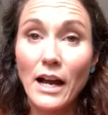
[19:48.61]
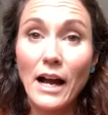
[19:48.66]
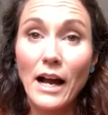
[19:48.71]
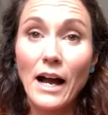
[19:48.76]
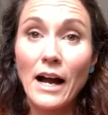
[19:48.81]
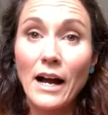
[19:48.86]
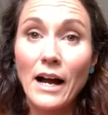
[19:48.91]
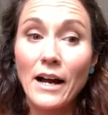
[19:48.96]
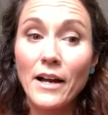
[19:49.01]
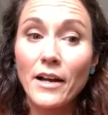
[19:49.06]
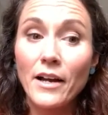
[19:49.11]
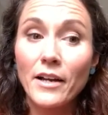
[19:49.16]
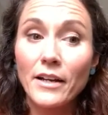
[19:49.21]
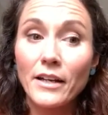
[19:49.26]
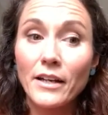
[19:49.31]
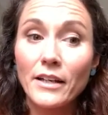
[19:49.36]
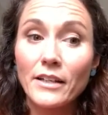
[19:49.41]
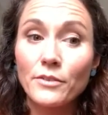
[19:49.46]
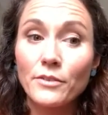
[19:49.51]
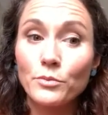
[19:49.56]

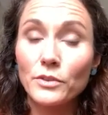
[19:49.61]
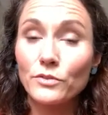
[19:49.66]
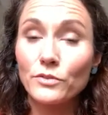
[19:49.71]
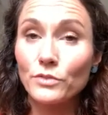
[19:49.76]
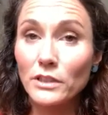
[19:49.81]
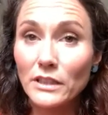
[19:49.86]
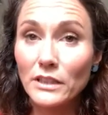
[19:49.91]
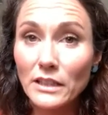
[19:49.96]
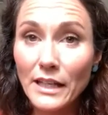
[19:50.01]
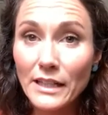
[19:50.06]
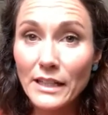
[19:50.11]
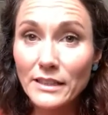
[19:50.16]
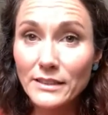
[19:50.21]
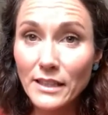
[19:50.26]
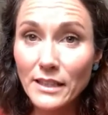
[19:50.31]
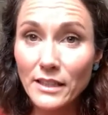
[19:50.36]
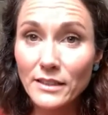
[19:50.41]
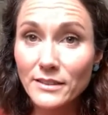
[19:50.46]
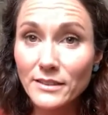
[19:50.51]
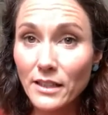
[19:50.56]
I would really like a
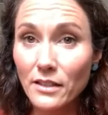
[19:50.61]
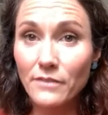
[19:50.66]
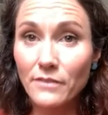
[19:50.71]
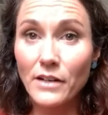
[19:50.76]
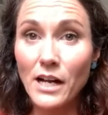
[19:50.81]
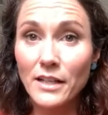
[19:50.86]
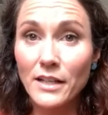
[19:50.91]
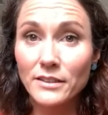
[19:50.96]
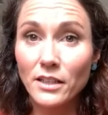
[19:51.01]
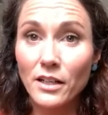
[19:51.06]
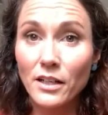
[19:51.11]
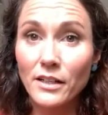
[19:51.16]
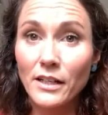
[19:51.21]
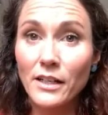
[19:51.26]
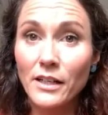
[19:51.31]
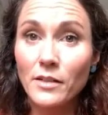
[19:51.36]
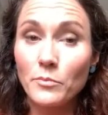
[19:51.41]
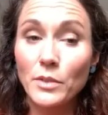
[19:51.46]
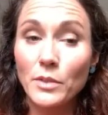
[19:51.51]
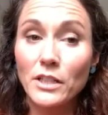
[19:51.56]
second set of eyes on
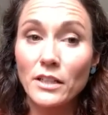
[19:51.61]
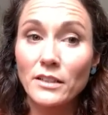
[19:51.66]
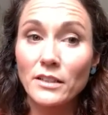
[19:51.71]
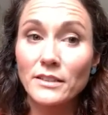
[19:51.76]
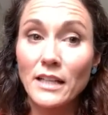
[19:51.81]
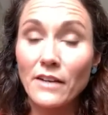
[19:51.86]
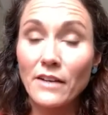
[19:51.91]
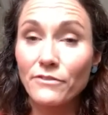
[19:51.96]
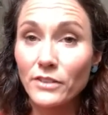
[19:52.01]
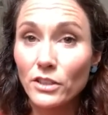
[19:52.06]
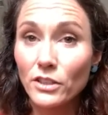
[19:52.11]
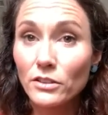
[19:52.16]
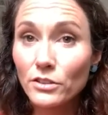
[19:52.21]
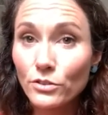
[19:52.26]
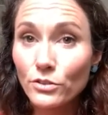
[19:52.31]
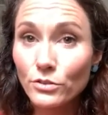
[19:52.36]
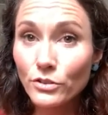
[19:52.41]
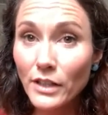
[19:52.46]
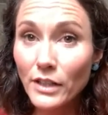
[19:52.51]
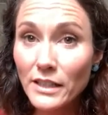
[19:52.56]
it because I feel a
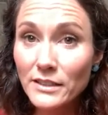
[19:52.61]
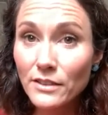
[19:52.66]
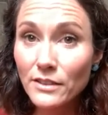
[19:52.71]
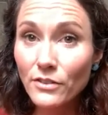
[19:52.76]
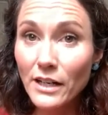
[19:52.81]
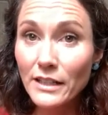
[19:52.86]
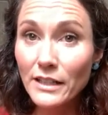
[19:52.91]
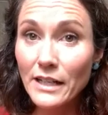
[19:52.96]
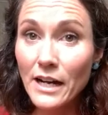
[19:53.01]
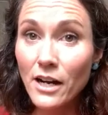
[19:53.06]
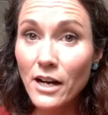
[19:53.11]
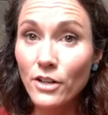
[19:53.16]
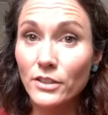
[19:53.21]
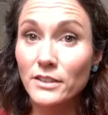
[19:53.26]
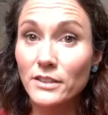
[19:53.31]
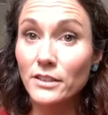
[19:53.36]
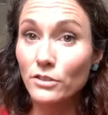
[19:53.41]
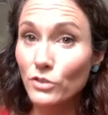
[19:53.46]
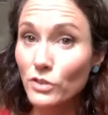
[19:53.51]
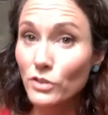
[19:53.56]
little crazy right now
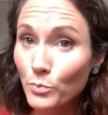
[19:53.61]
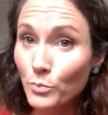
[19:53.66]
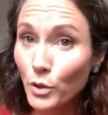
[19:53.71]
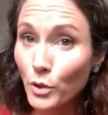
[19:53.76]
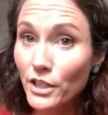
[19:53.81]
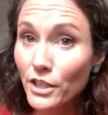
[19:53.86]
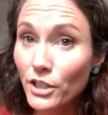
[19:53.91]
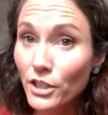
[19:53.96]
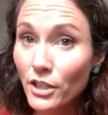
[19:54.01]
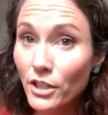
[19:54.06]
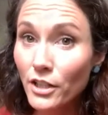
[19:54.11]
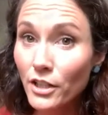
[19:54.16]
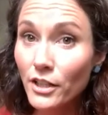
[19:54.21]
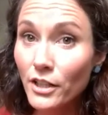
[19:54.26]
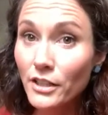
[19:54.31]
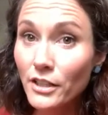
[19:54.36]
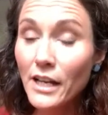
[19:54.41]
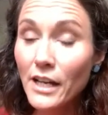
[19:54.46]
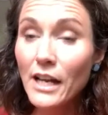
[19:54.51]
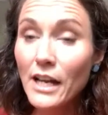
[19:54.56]
because it looks pretty
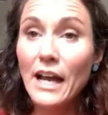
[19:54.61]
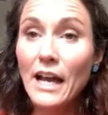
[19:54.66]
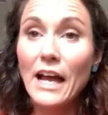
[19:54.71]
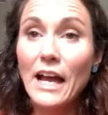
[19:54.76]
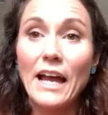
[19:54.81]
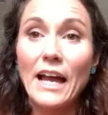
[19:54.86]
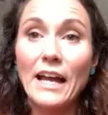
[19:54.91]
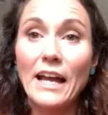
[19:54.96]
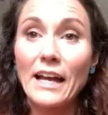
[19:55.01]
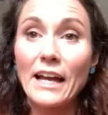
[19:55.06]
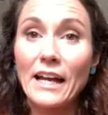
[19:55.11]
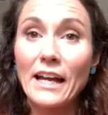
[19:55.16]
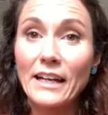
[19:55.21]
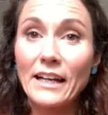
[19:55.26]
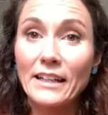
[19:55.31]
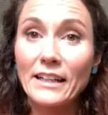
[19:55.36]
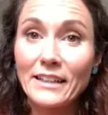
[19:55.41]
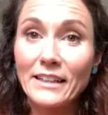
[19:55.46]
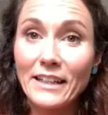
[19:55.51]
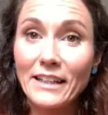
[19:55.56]
good.
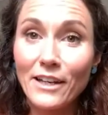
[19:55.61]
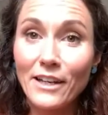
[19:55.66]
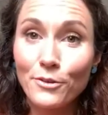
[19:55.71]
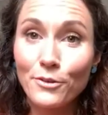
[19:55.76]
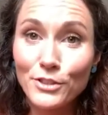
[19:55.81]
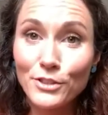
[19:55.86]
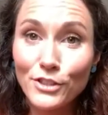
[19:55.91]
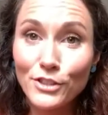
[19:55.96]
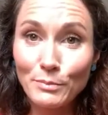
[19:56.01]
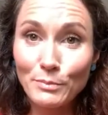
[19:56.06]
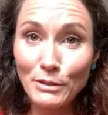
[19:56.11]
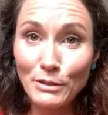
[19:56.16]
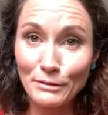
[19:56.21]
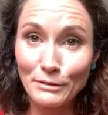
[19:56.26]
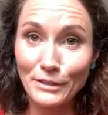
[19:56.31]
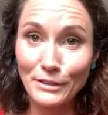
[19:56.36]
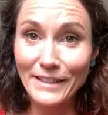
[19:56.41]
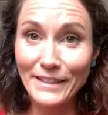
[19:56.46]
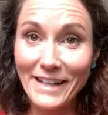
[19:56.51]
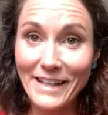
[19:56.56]
And it would just be
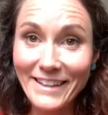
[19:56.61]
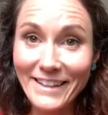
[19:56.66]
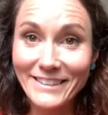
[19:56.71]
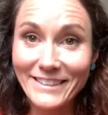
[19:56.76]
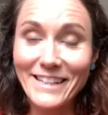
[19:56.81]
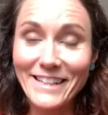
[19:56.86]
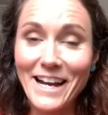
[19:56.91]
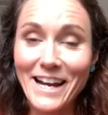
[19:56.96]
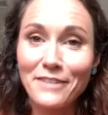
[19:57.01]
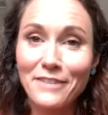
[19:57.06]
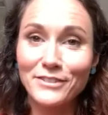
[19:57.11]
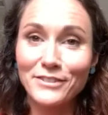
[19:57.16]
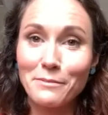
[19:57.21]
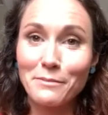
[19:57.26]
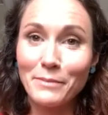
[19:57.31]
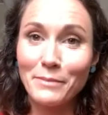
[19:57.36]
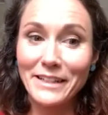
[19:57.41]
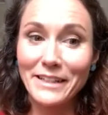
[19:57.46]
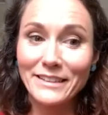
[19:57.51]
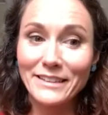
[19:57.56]
really nice to have
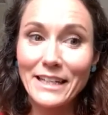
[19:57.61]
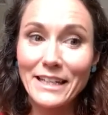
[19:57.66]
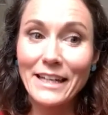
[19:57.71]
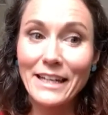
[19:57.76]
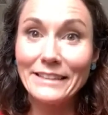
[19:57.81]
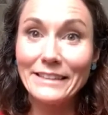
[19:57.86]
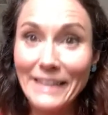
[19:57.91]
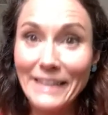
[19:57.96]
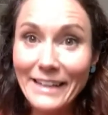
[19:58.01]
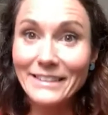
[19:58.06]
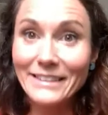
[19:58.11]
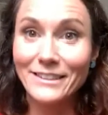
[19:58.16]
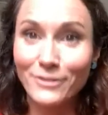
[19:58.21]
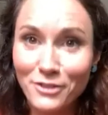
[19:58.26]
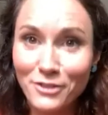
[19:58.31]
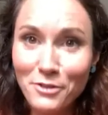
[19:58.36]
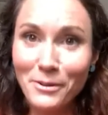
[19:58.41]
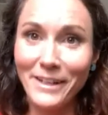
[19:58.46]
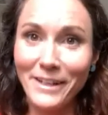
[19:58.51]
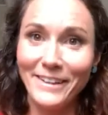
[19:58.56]
somebody say, yes,
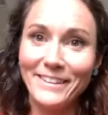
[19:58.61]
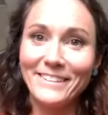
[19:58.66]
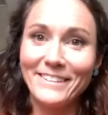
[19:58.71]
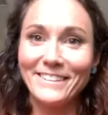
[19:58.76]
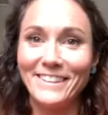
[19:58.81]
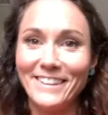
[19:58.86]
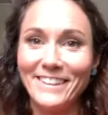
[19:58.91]
do it.